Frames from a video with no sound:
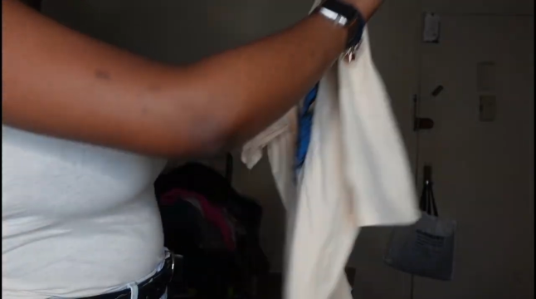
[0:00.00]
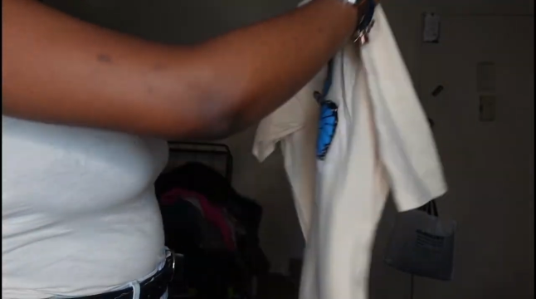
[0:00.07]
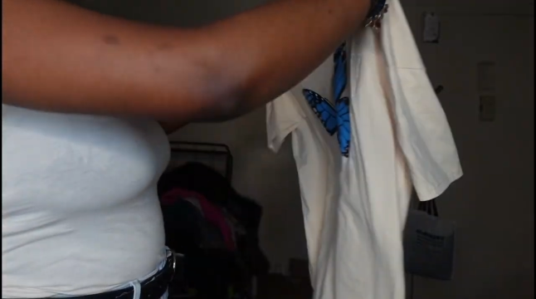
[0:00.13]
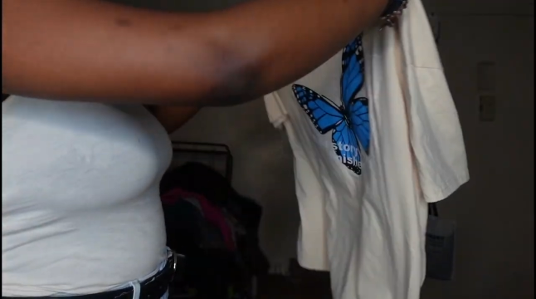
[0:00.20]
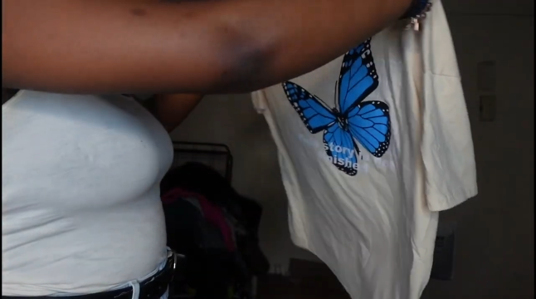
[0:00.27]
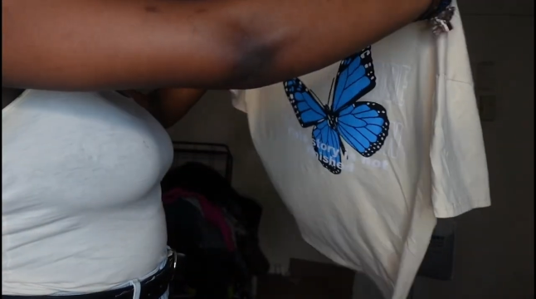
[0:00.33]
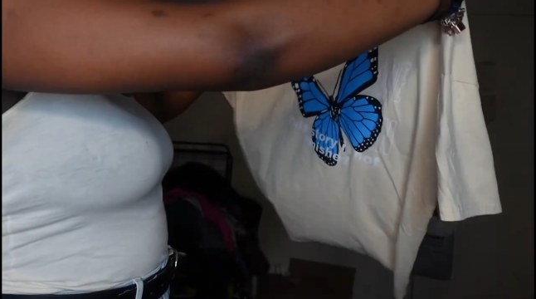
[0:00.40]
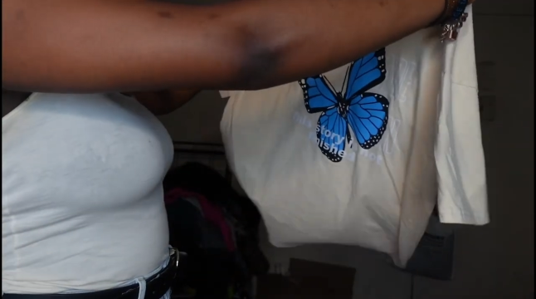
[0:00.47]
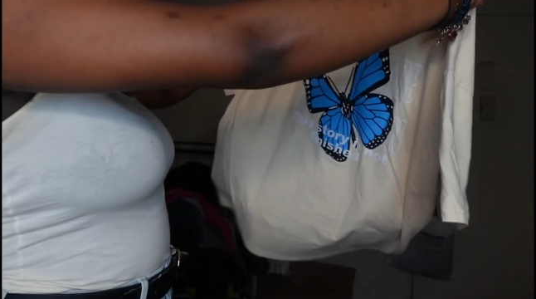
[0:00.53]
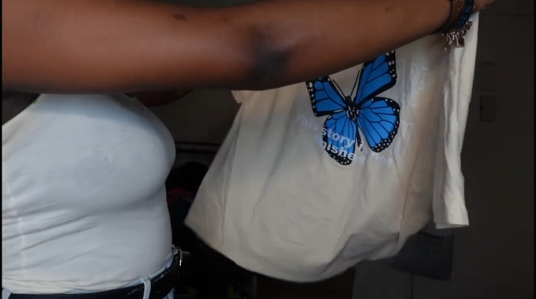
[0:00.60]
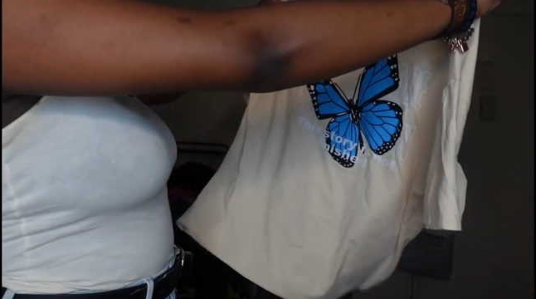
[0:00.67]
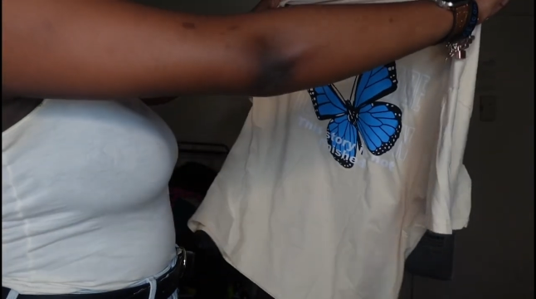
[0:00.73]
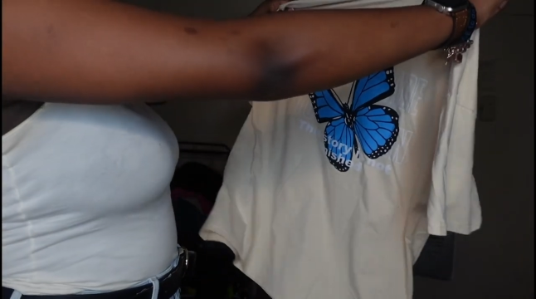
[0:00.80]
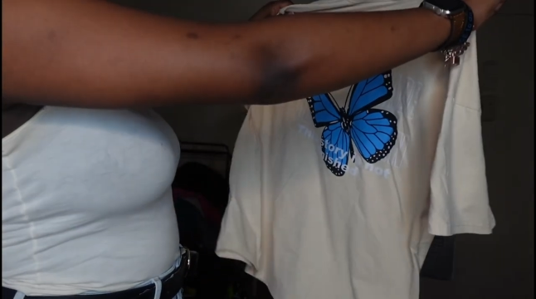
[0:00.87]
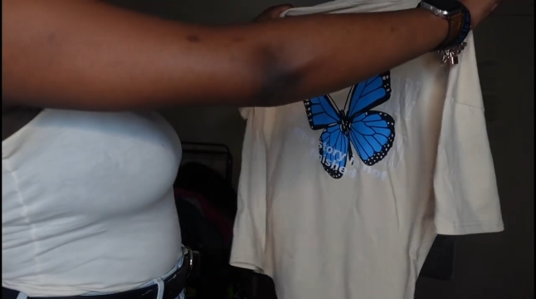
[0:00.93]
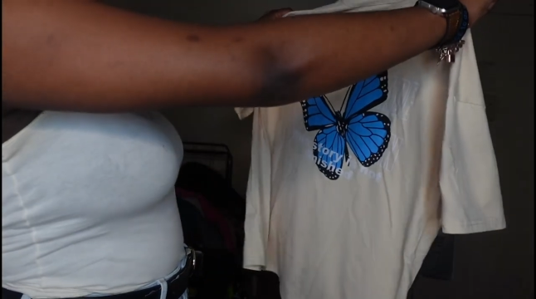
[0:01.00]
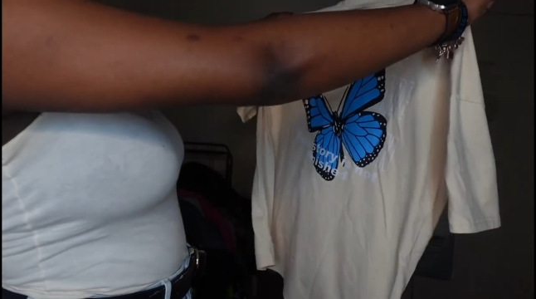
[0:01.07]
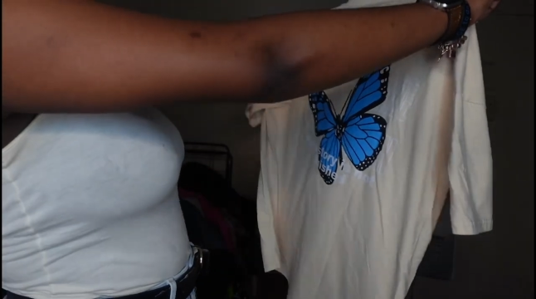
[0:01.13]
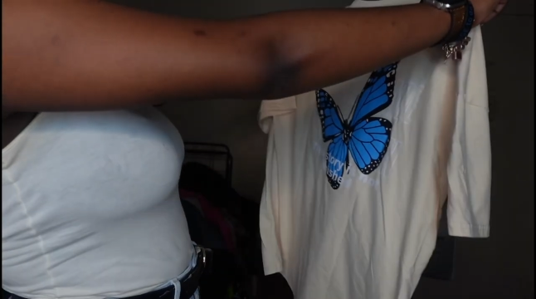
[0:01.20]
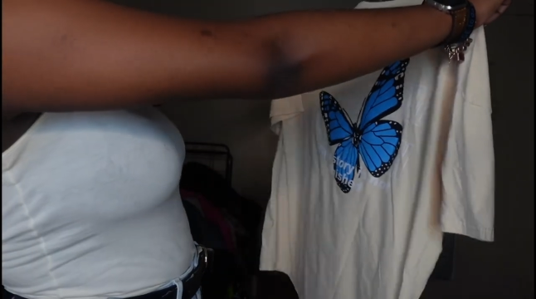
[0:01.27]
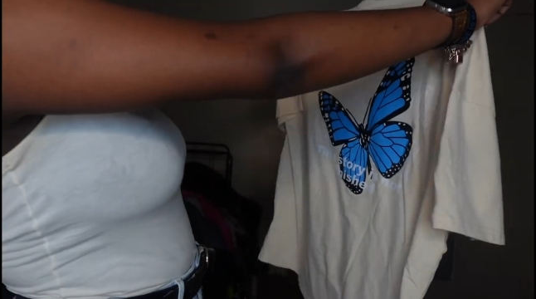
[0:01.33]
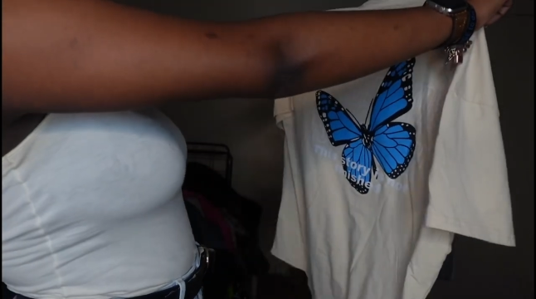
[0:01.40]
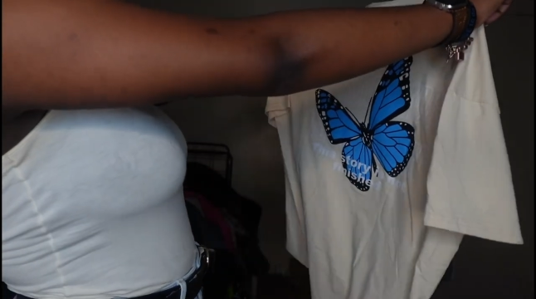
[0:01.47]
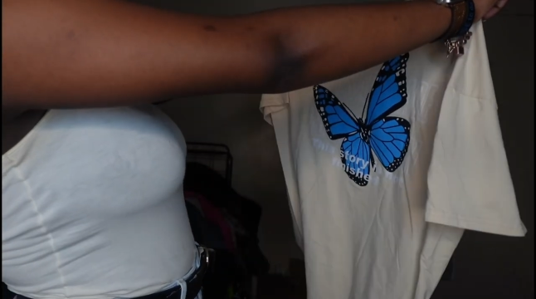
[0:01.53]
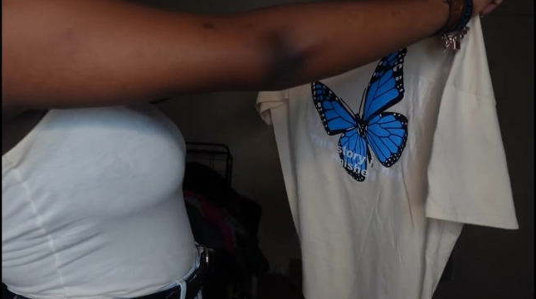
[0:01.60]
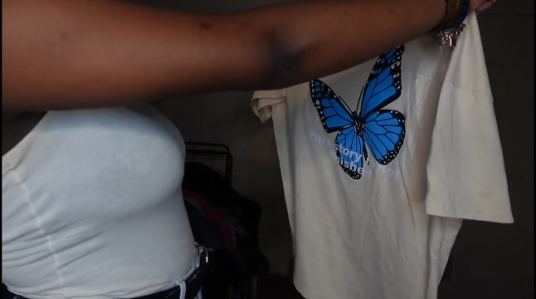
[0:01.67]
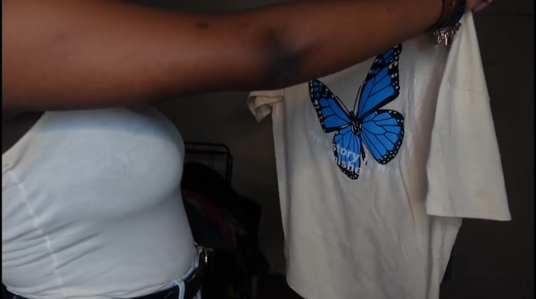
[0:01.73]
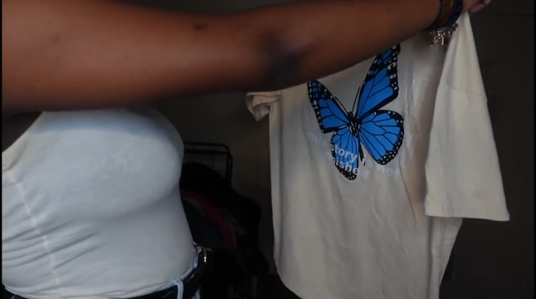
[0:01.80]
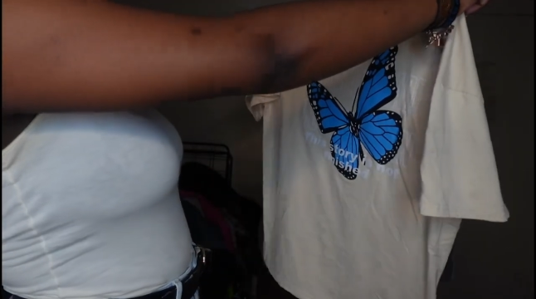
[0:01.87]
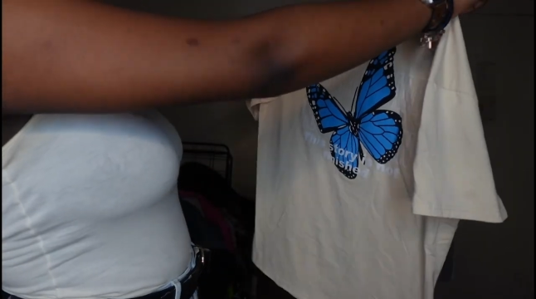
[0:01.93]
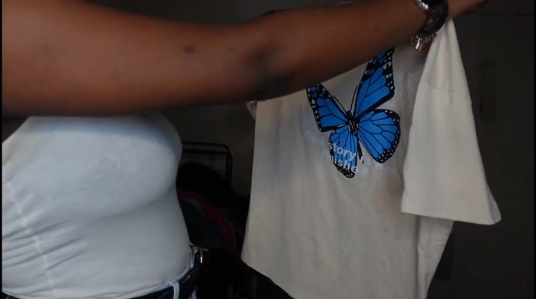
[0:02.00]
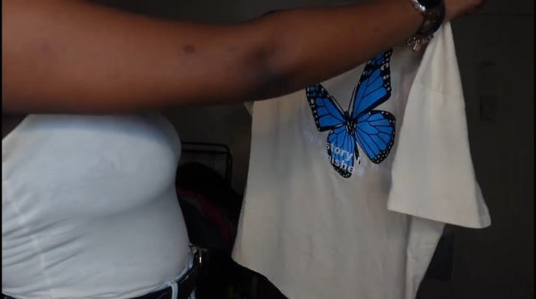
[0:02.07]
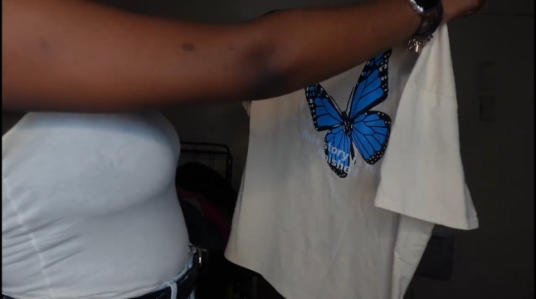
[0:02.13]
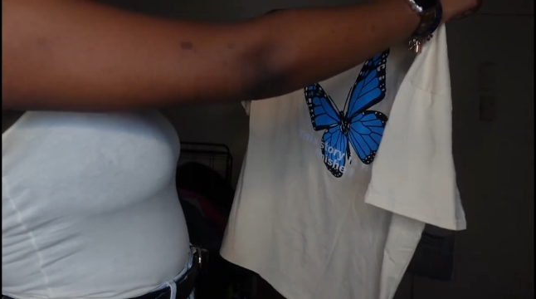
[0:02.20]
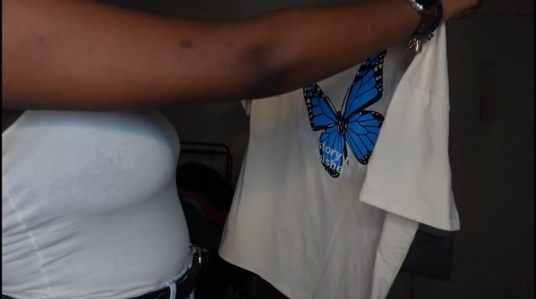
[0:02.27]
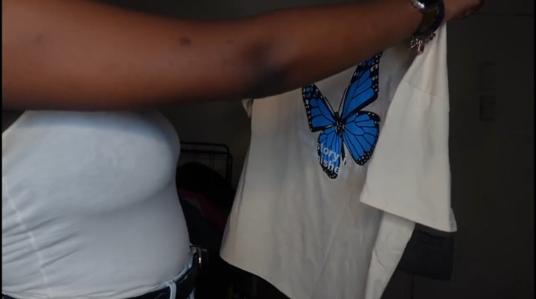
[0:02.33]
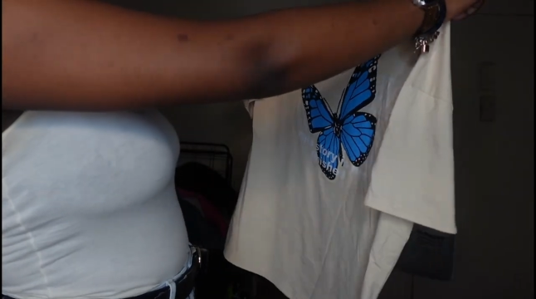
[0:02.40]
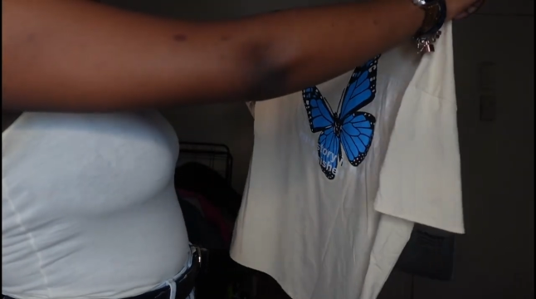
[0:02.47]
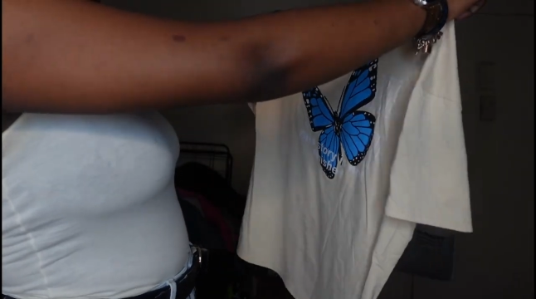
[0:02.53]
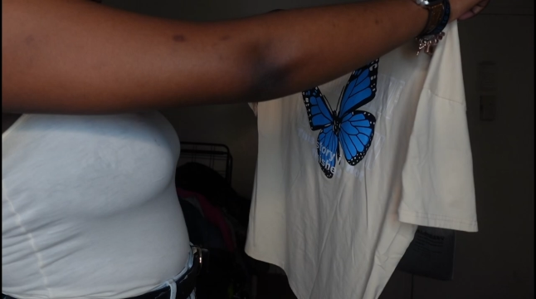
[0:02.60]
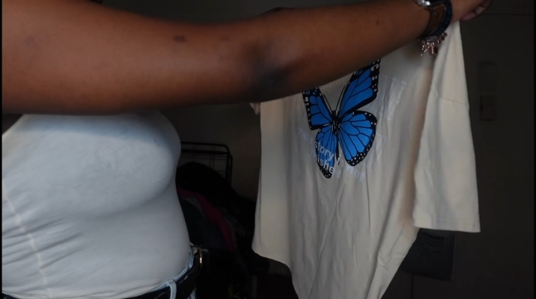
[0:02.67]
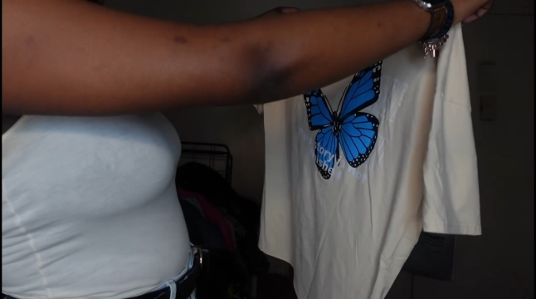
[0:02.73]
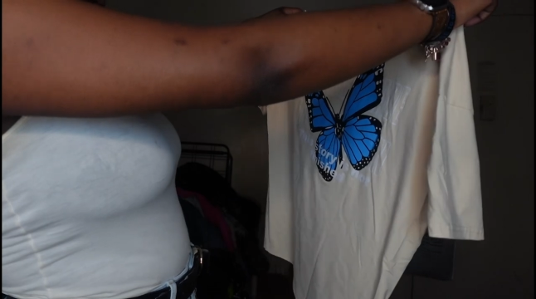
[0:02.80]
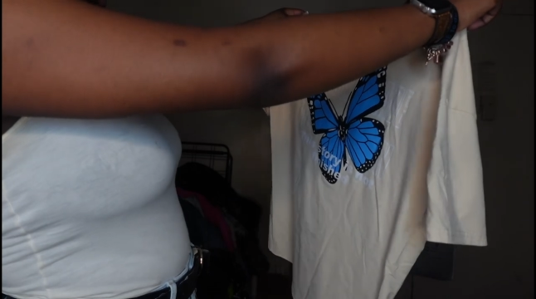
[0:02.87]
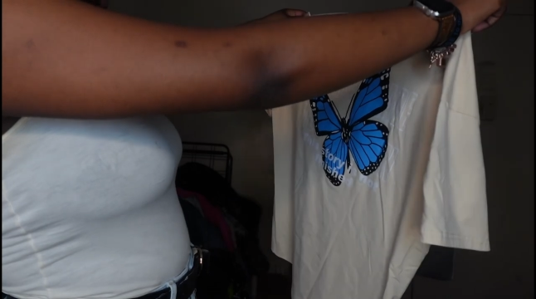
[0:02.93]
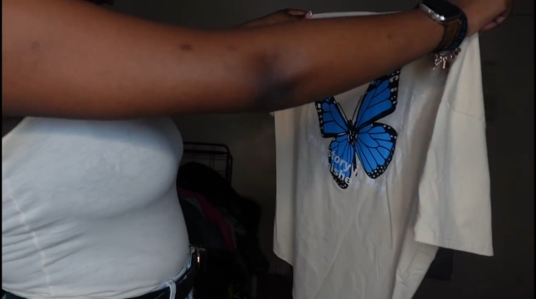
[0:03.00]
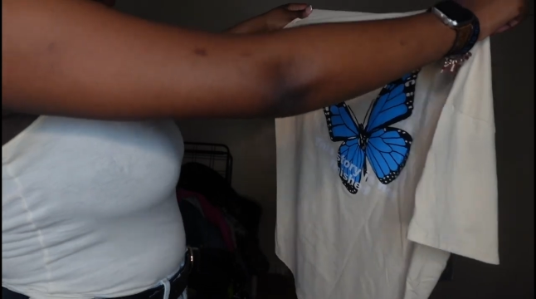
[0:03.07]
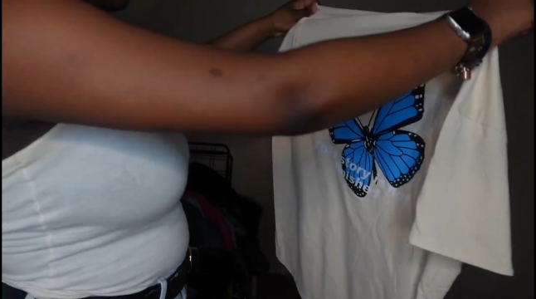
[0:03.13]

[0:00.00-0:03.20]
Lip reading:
(no speaker visible)